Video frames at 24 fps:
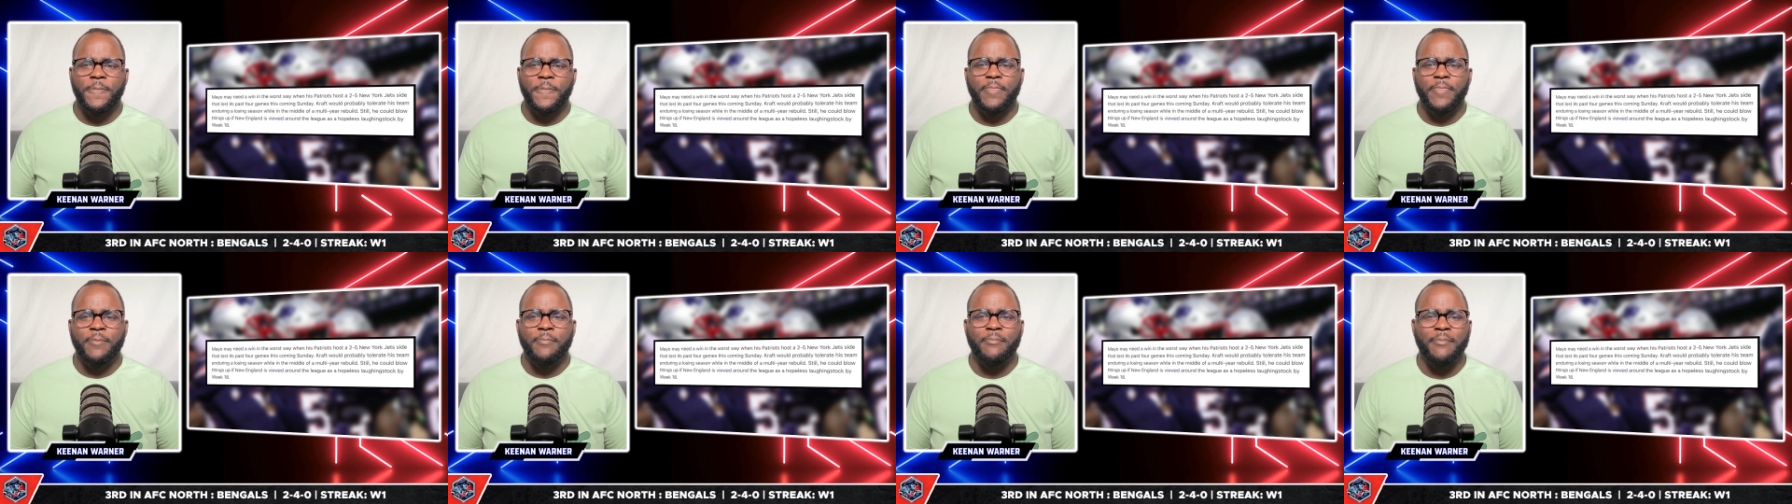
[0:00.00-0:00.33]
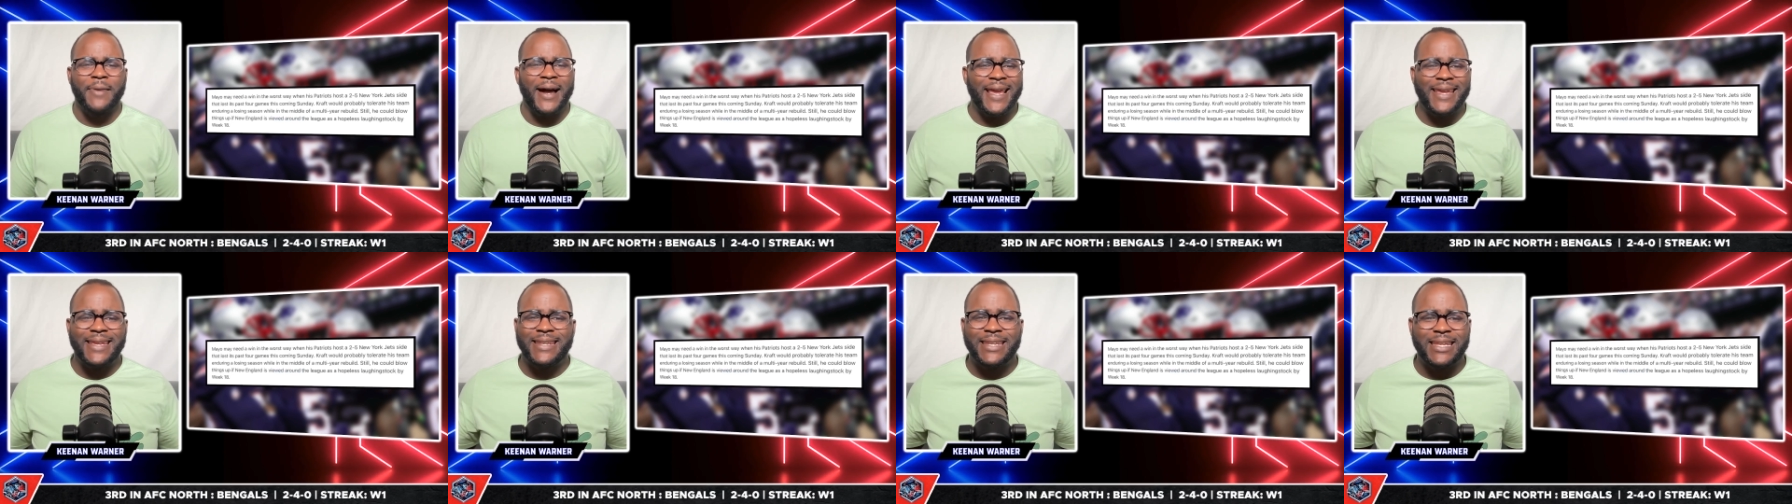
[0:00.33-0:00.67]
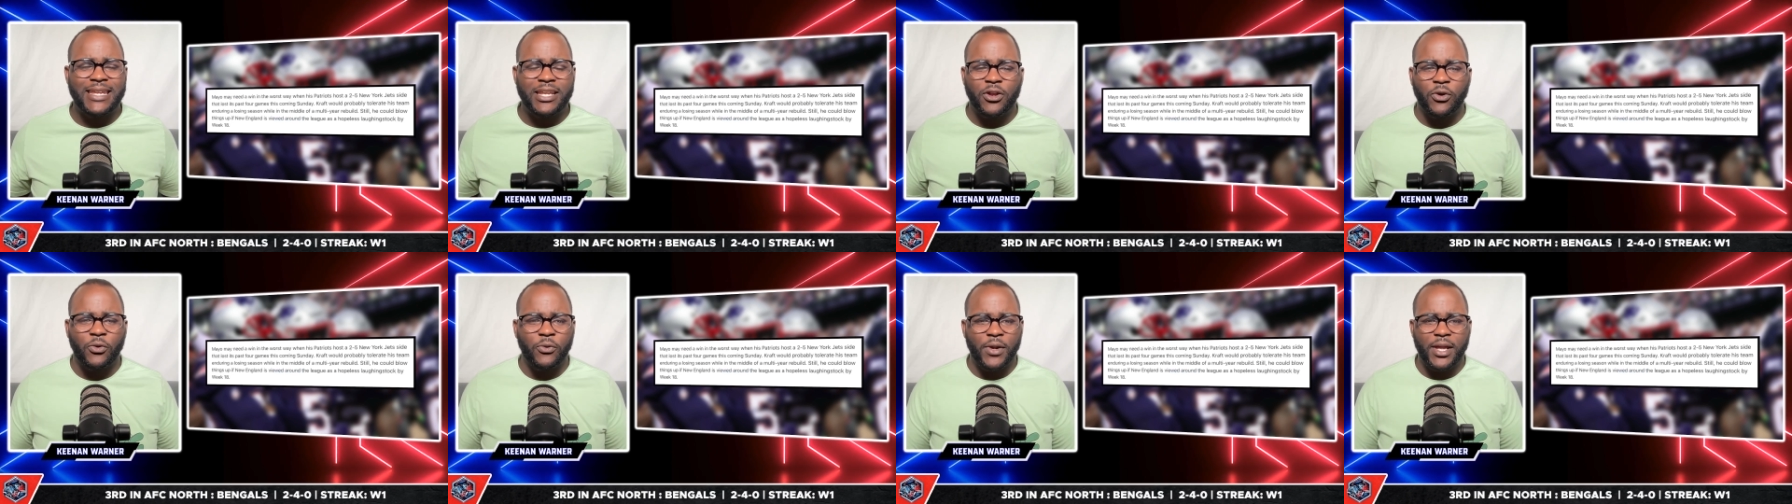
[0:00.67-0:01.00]
might
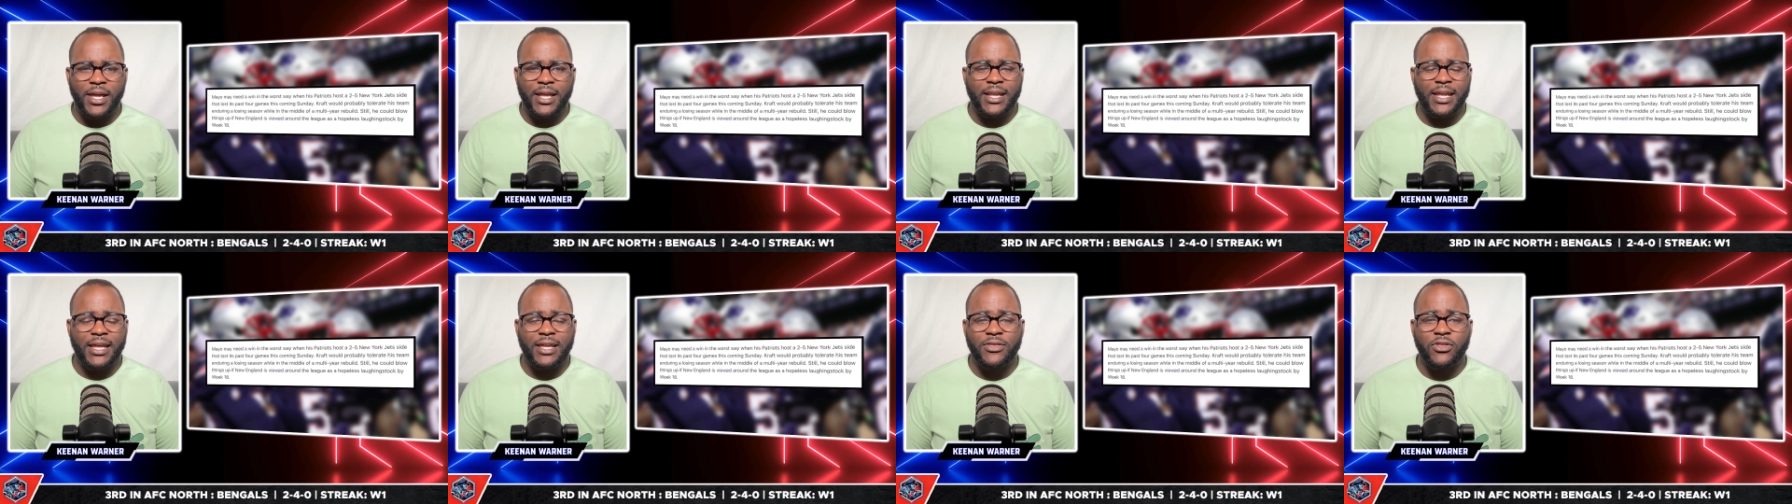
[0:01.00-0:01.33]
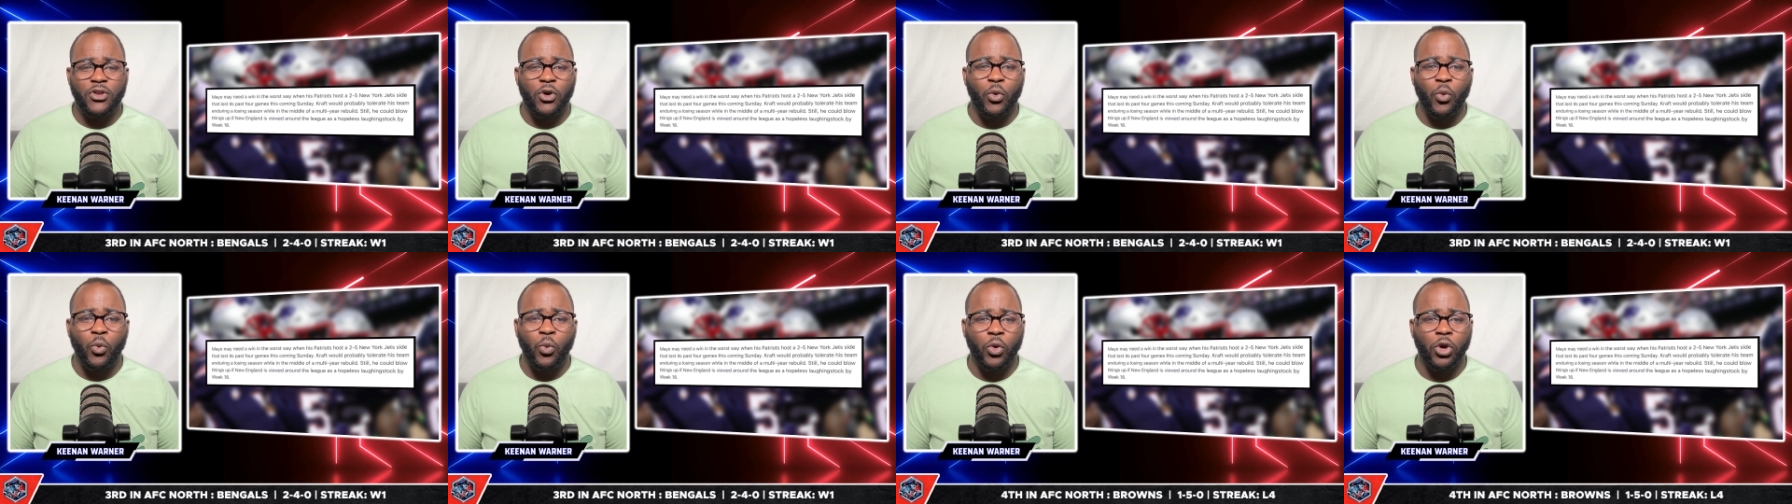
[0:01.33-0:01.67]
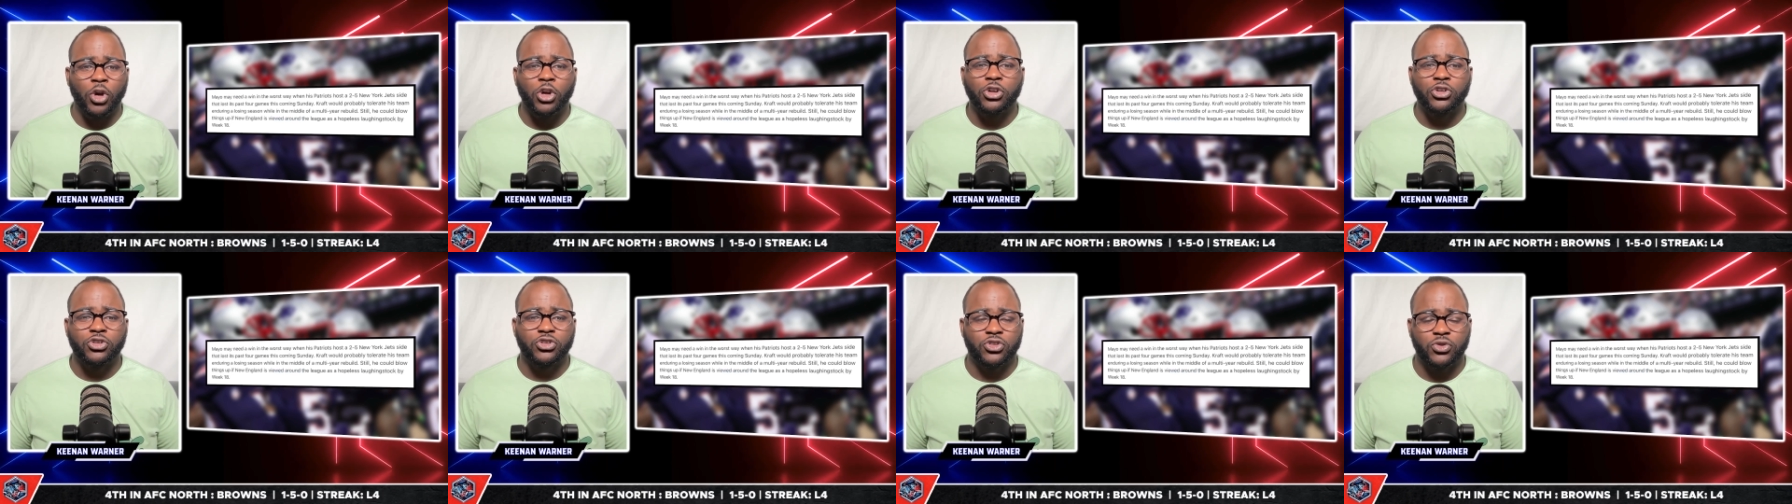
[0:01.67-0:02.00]
need a win in the
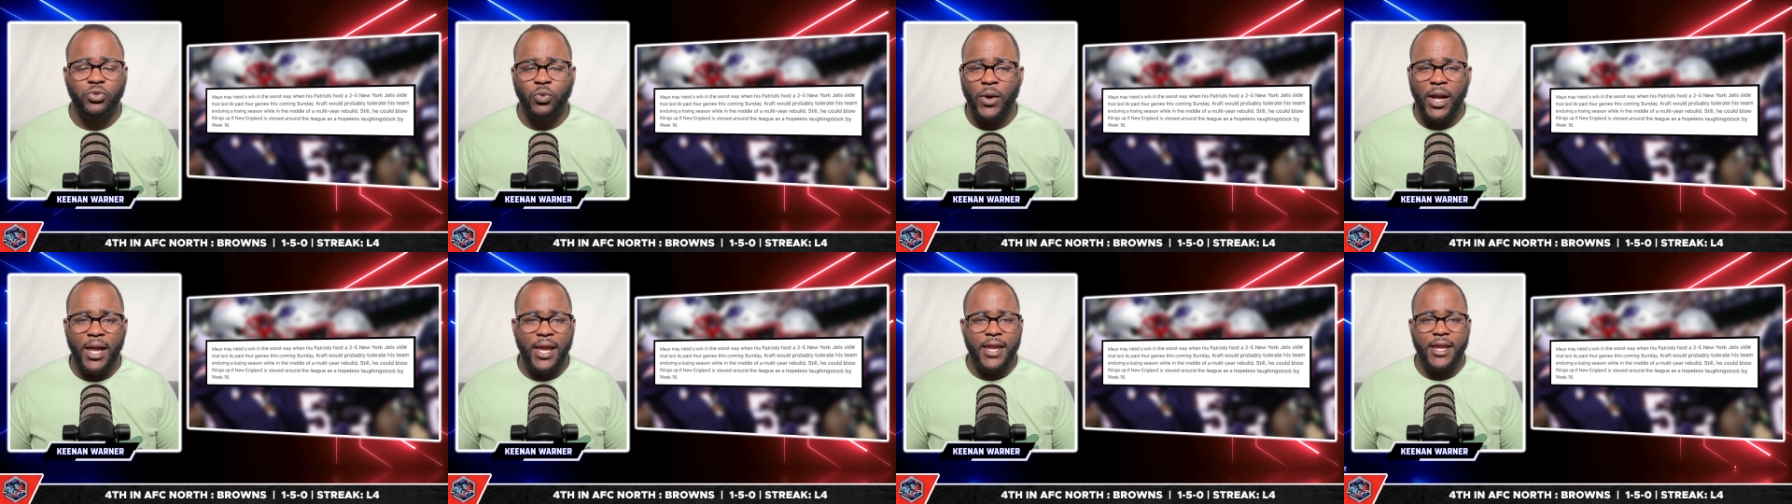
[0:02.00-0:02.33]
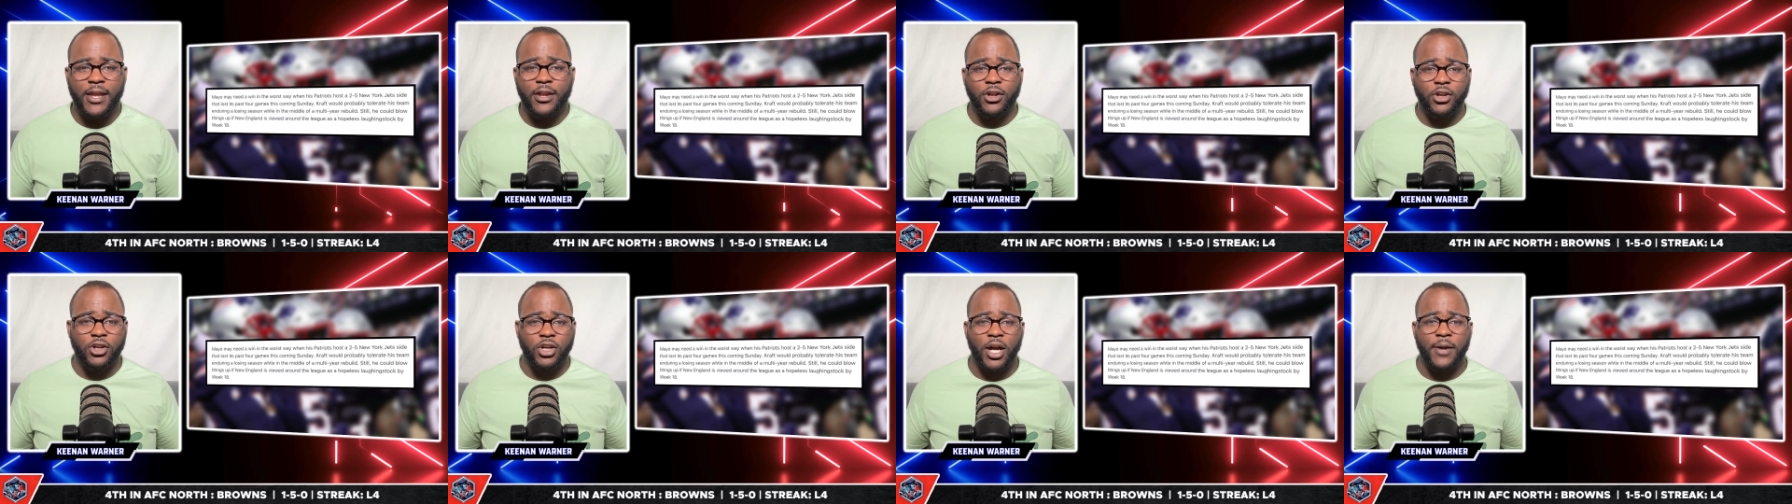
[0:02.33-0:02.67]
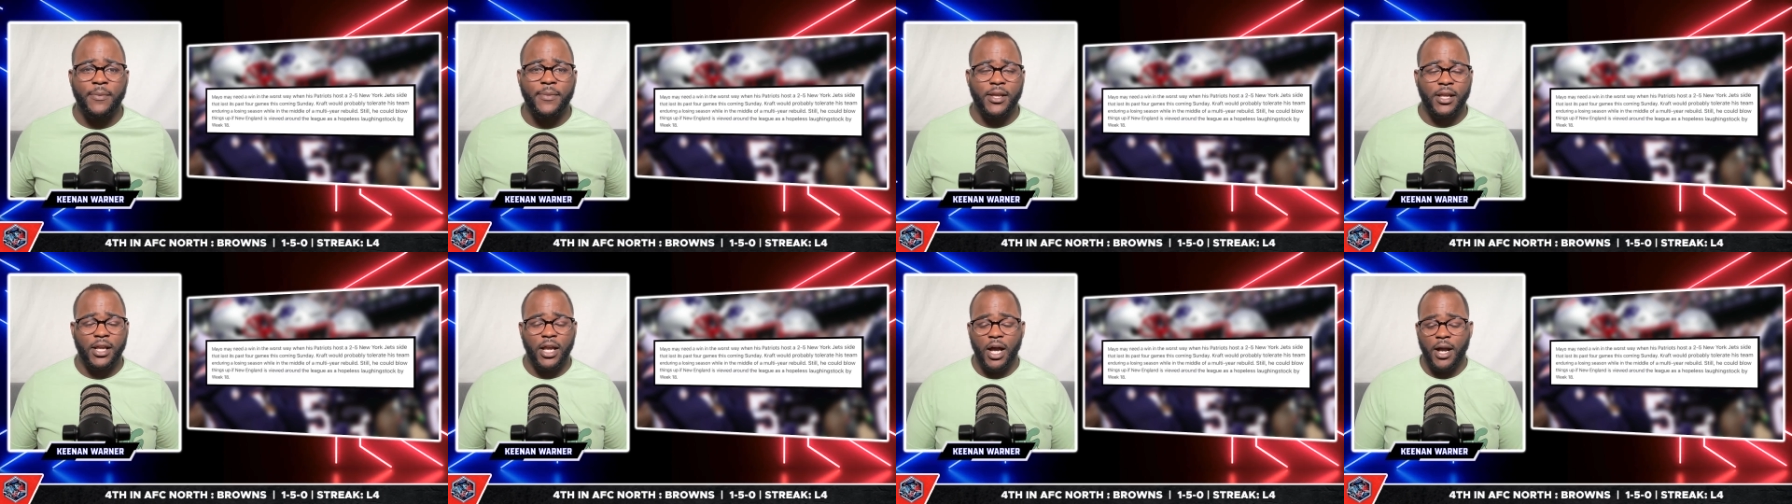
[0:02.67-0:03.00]
worst way here
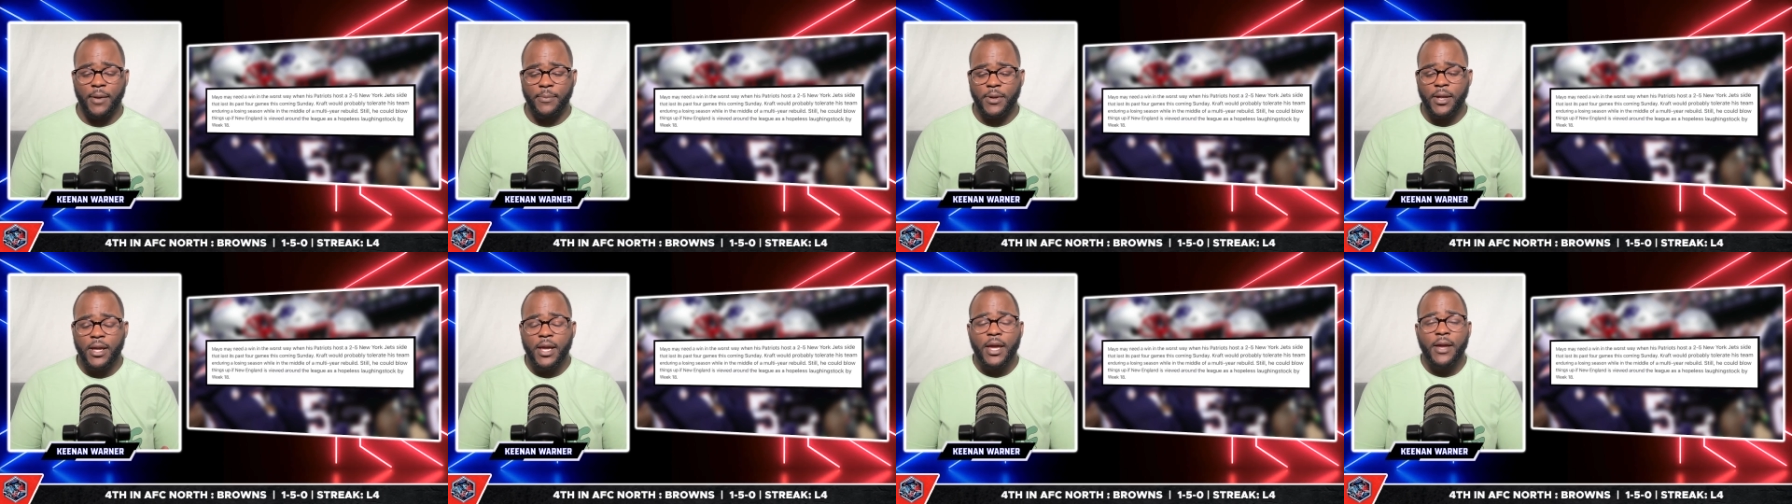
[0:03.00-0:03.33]
coming up